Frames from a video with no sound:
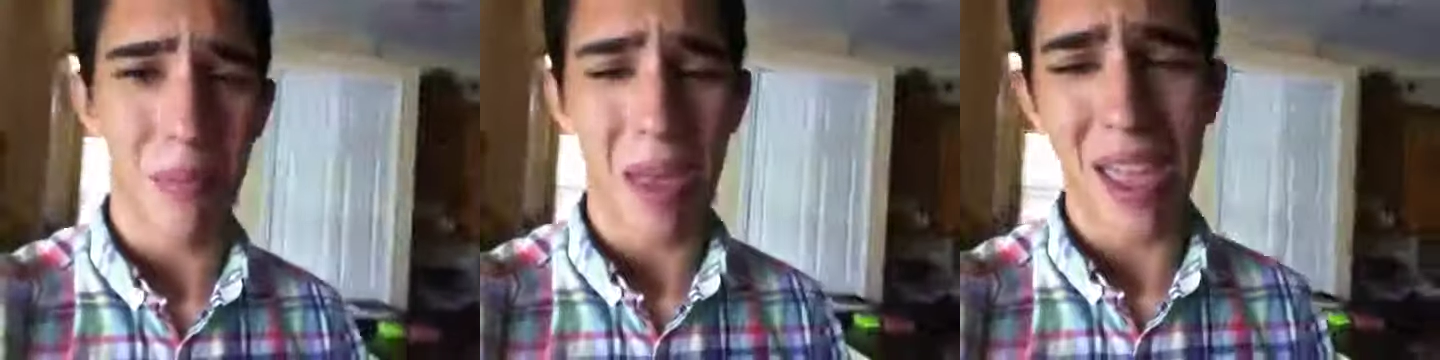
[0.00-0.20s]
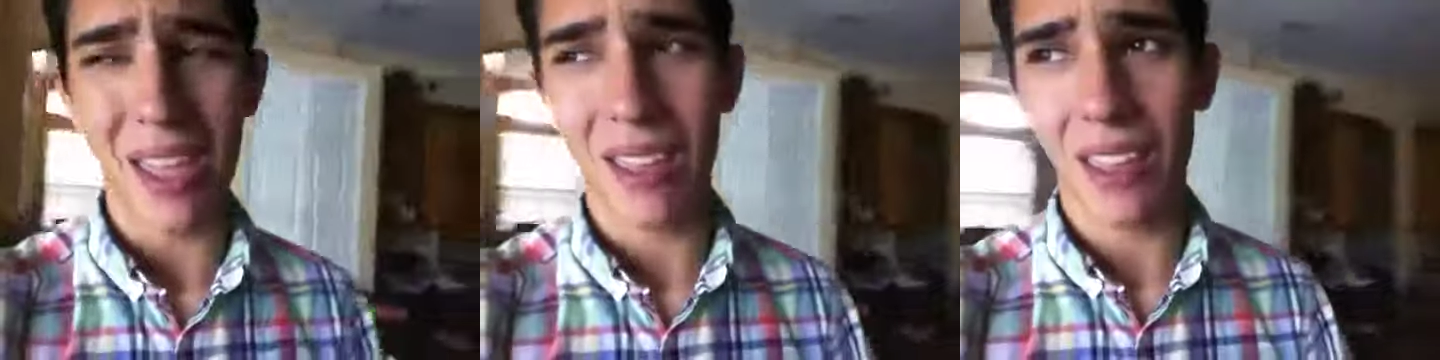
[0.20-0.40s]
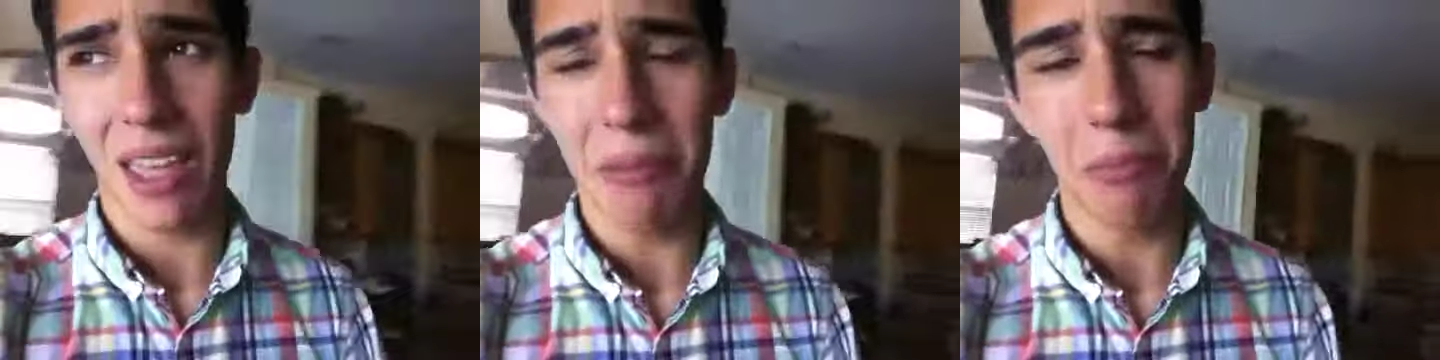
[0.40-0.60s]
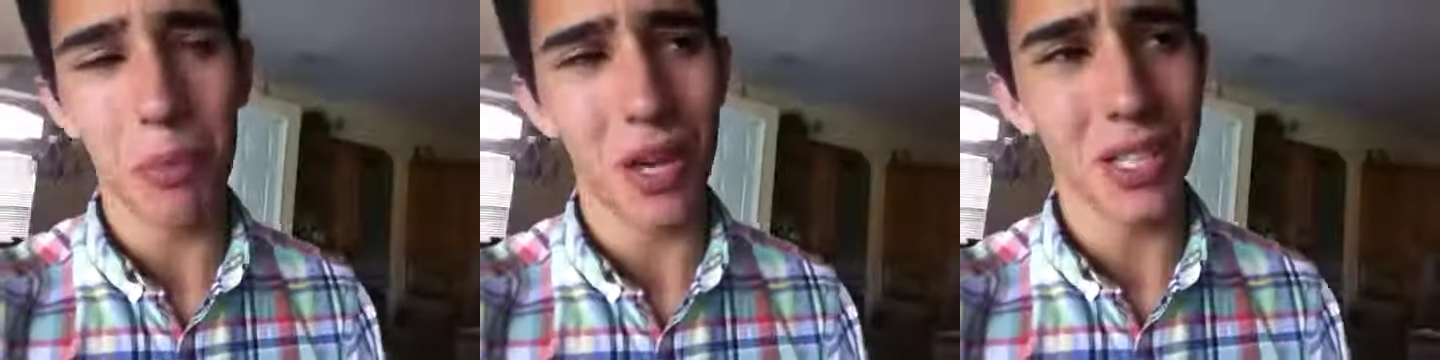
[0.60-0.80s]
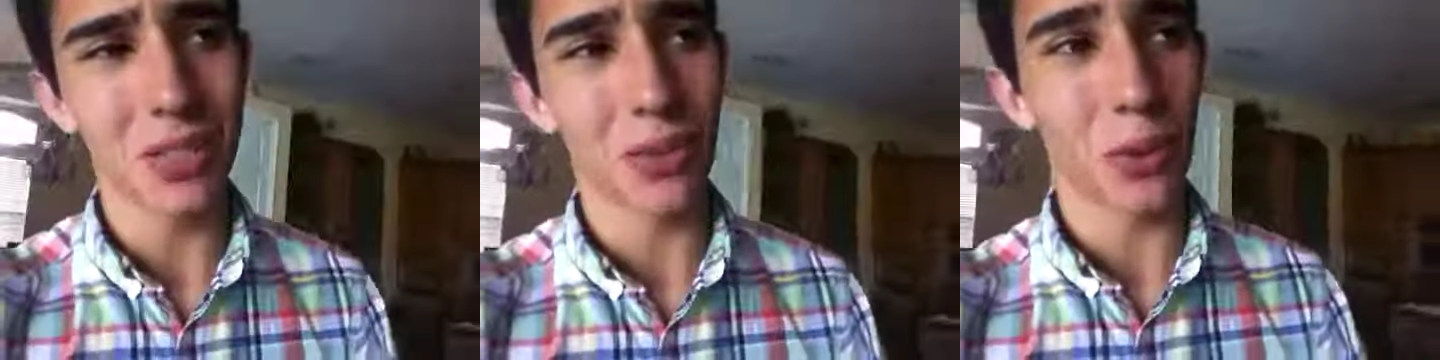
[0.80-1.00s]
paying eight
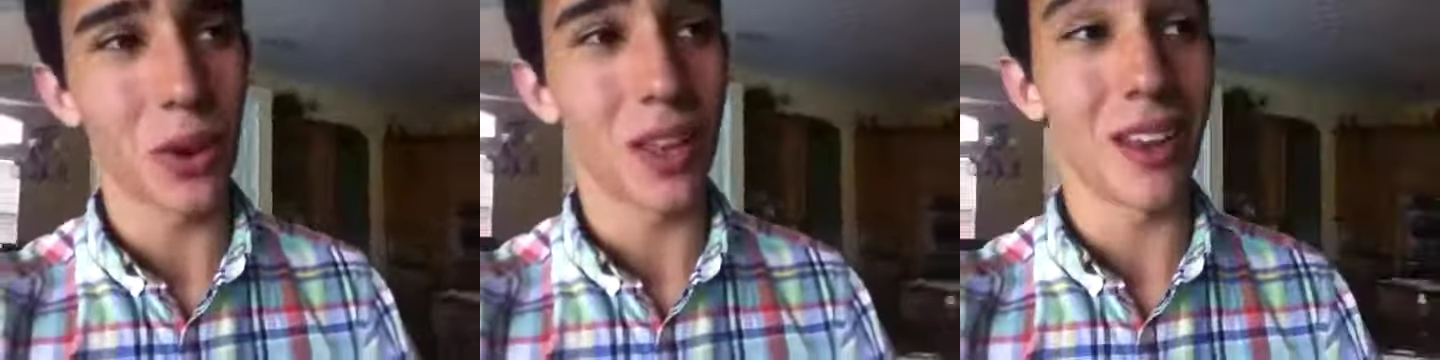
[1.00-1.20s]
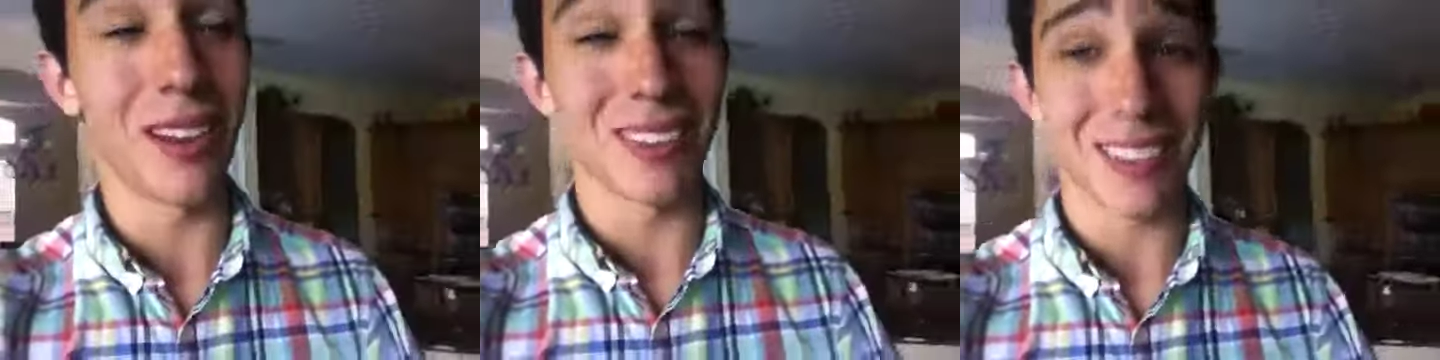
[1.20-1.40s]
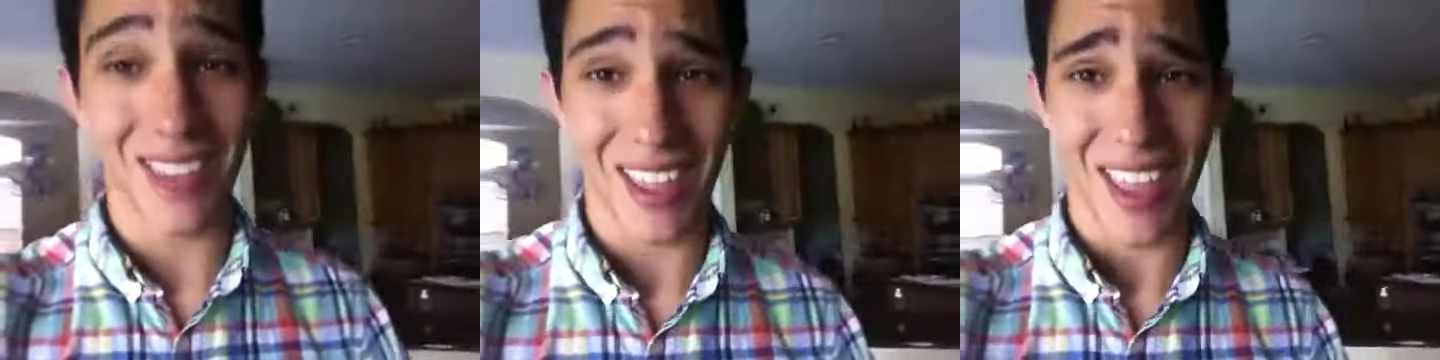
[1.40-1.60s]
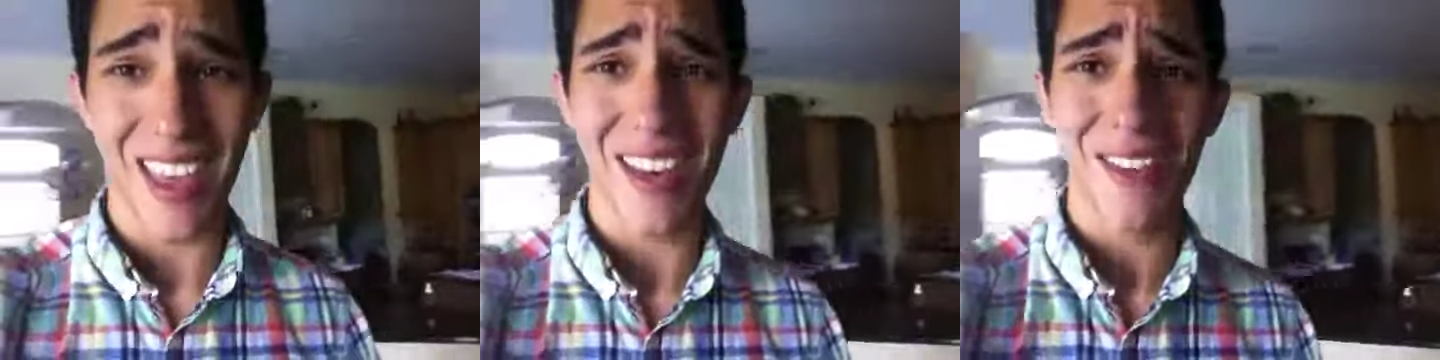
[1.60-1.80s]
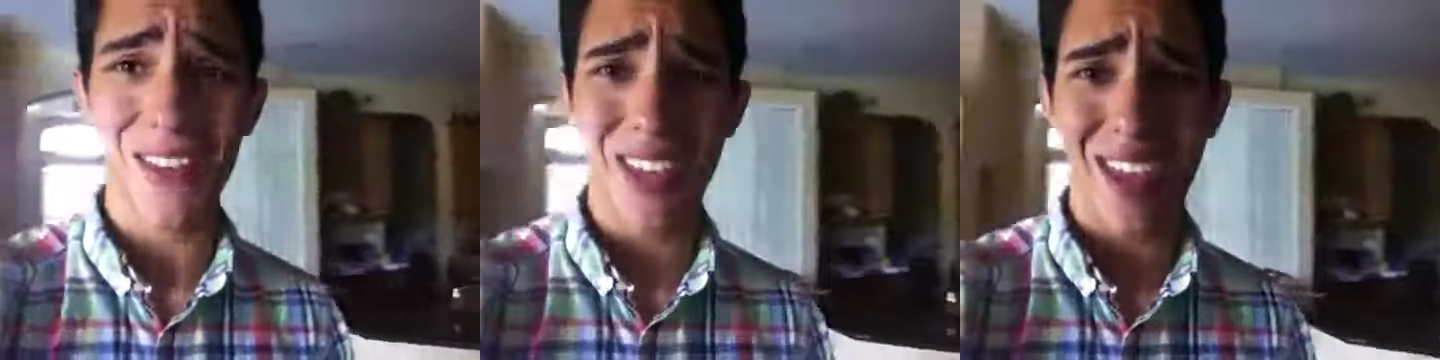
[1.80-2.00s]
bucks for it." And I was like,
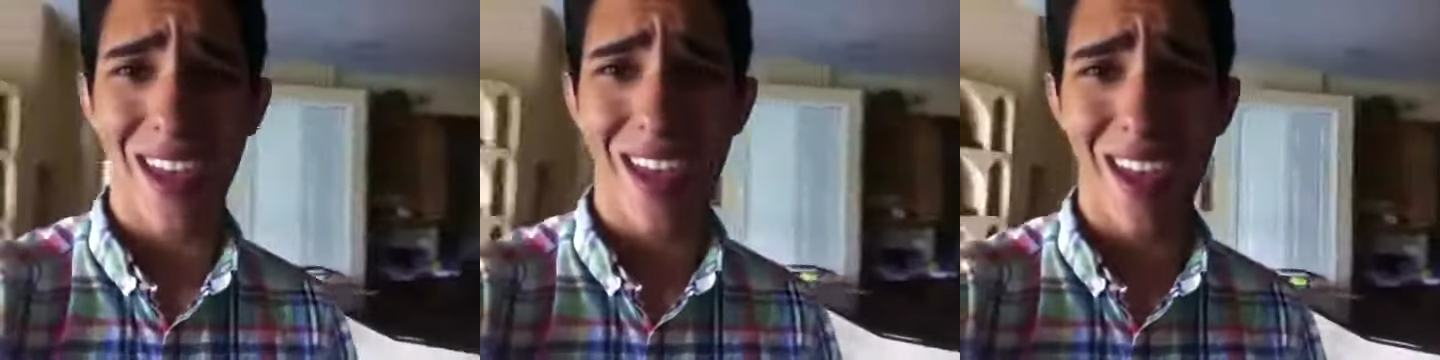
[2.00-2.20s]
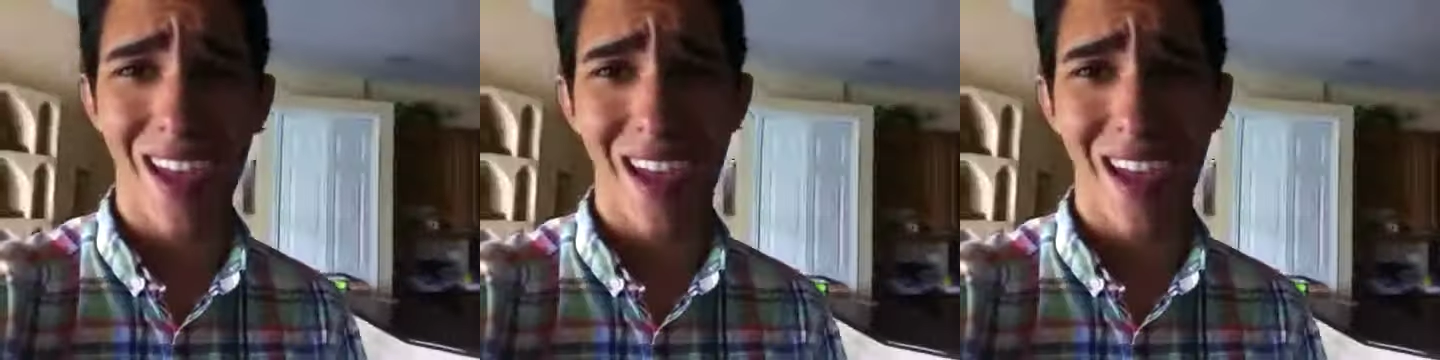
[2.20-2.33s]
"Hell yeah!"